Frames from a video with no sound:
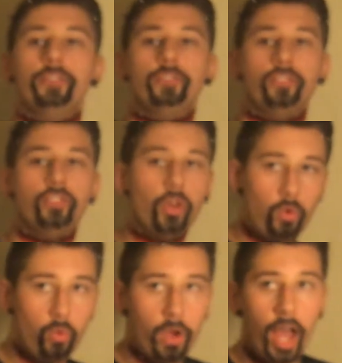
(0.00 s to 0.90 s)

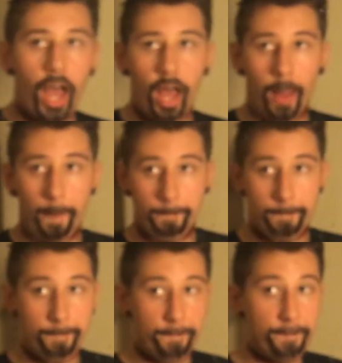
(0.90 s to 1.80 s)
So,
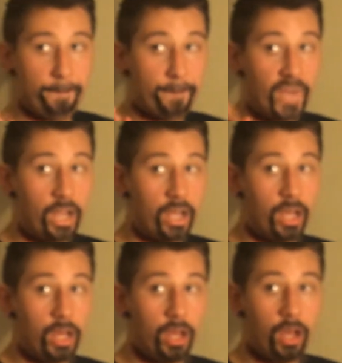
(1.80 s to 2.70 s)

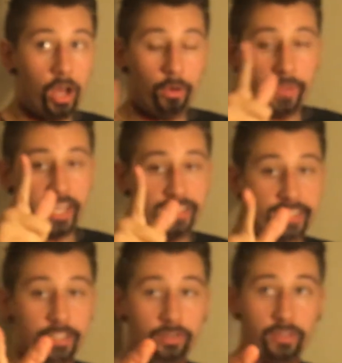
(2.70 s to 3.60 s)
hope you guys
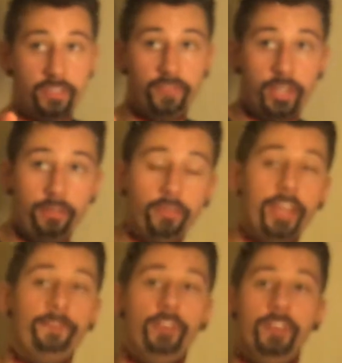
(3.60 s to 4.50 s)
did enjoy this video.
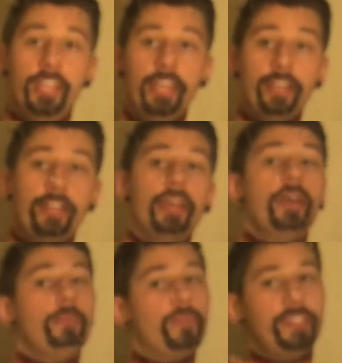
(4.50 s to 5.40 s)
If you did,
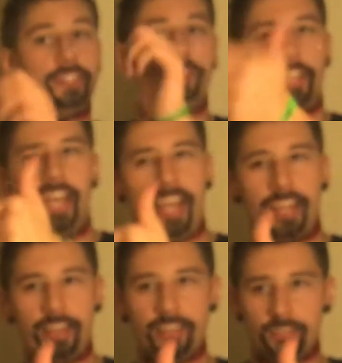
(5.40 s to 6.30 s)
please leave a
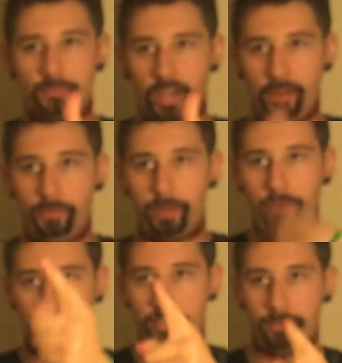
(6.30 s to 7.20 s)
like, subscribe to be a
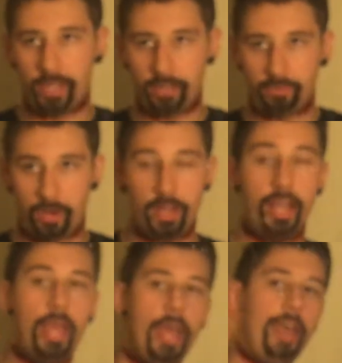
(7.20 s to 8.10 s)
part of Splash
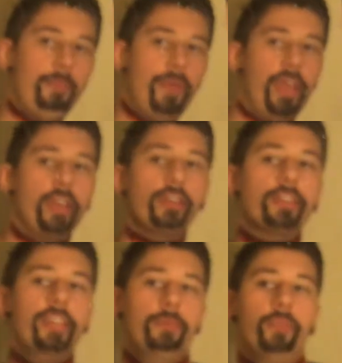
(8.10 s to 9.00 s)
Squad, and
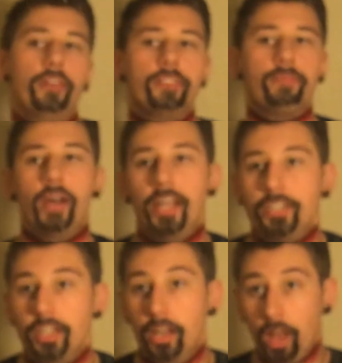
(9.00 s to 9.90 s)
keep on
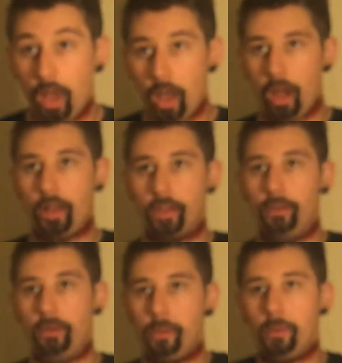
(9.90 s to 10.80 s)
splashing.
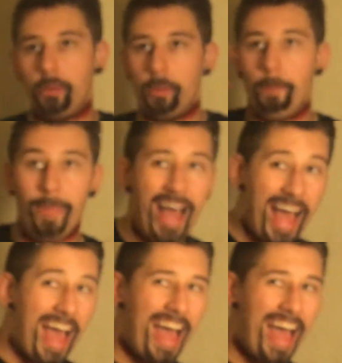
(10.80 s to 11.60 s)
Goodbye.